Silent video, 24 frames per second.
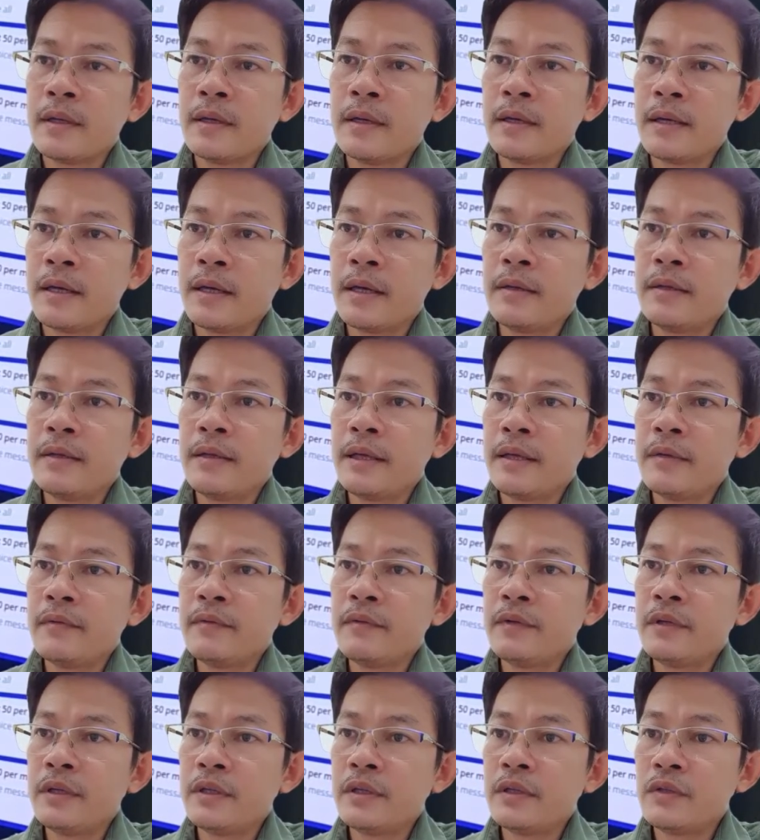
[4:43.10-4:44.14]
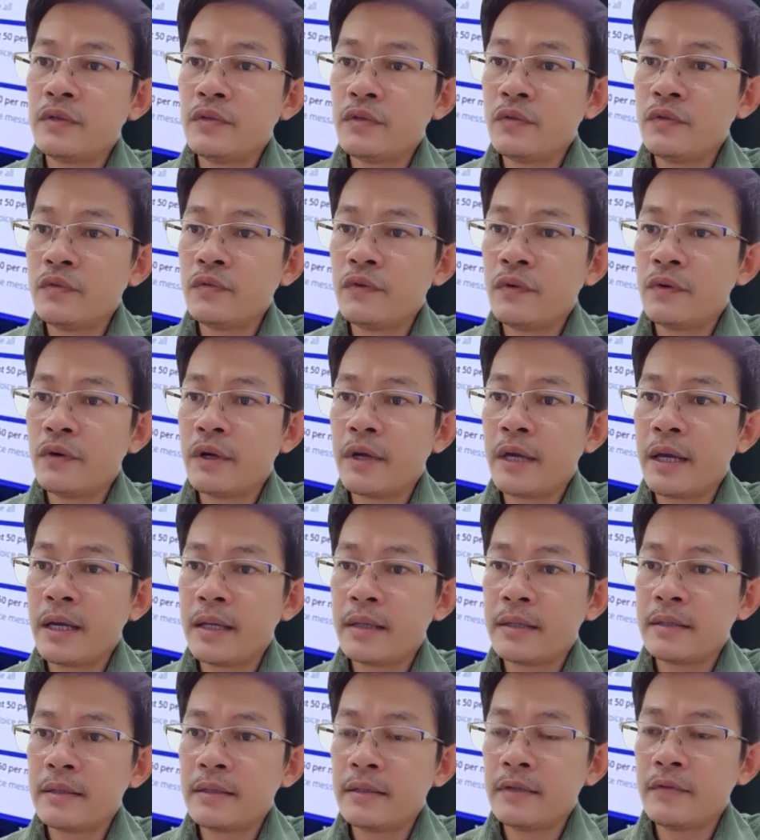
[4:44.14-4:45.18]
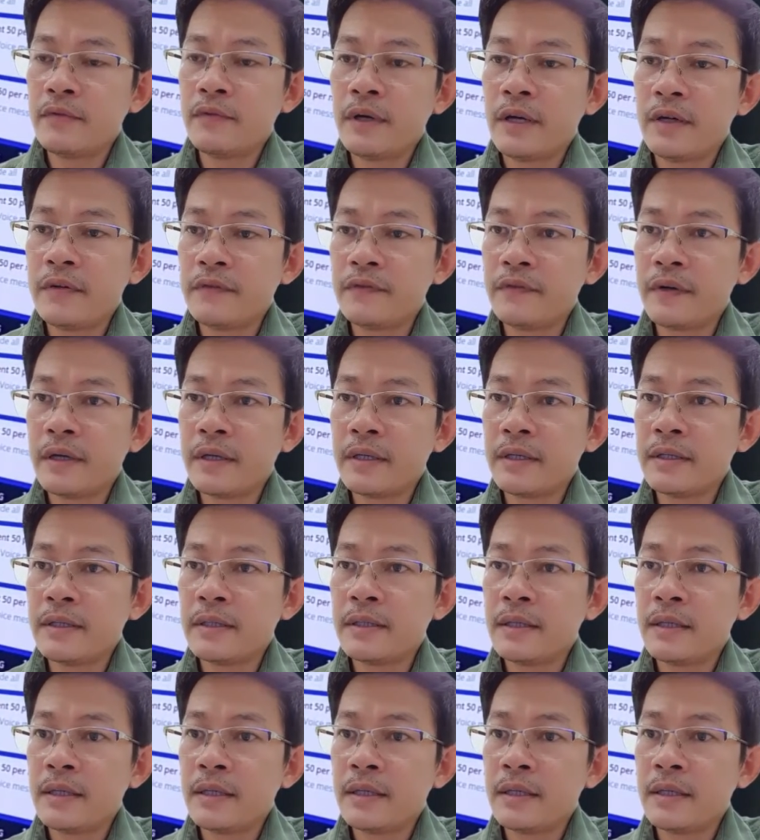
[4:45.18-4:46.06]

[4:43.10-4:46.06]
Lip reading: Okay, and then you need to forget the Wi-Fi